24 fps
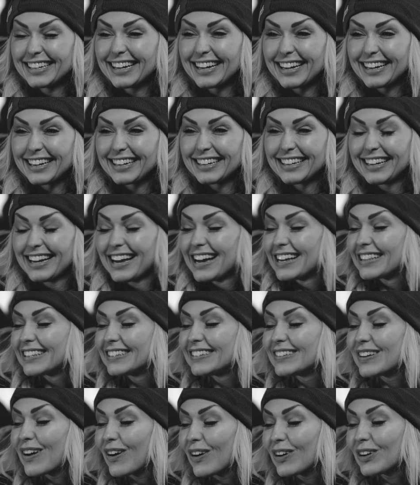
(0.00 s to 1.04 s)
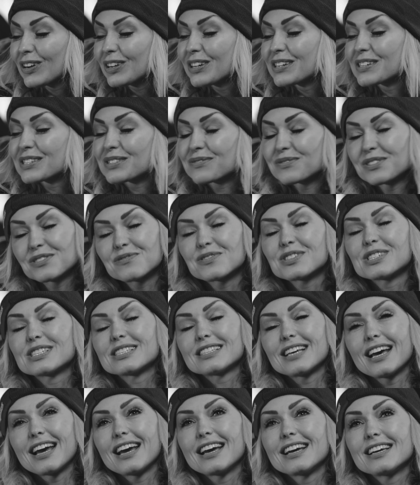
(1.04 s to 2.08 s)
Yeah. The gnarliest one was
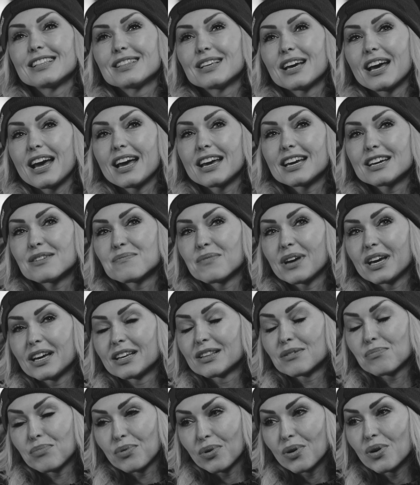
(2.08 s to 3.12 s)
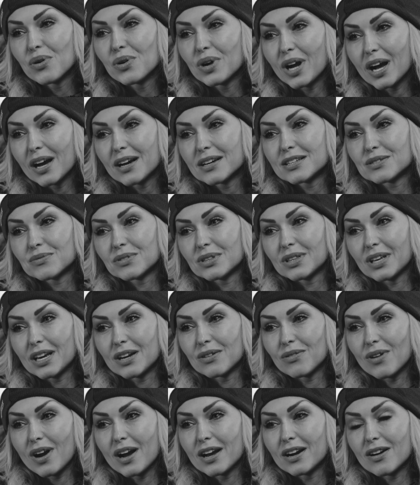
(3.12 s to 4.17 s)
the AMA, the pro guys, what
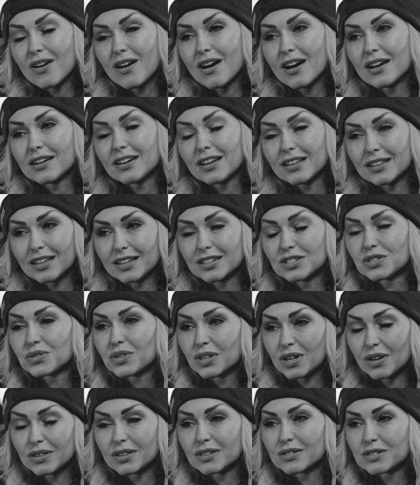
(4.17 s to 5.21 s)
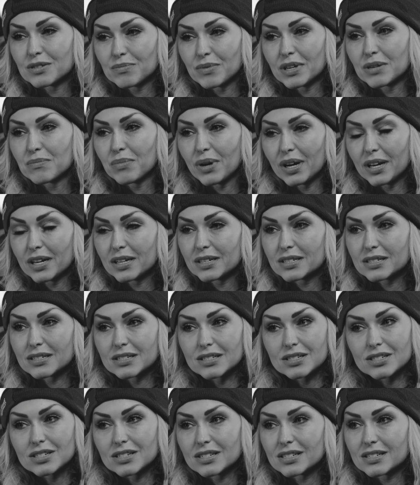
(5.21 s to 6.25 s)
they ride on, and then do it on those big bikes
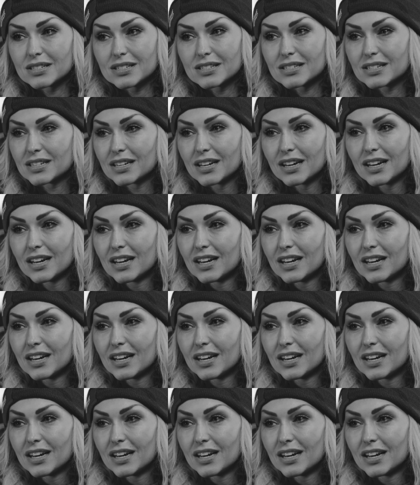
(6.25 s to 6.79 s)
is just.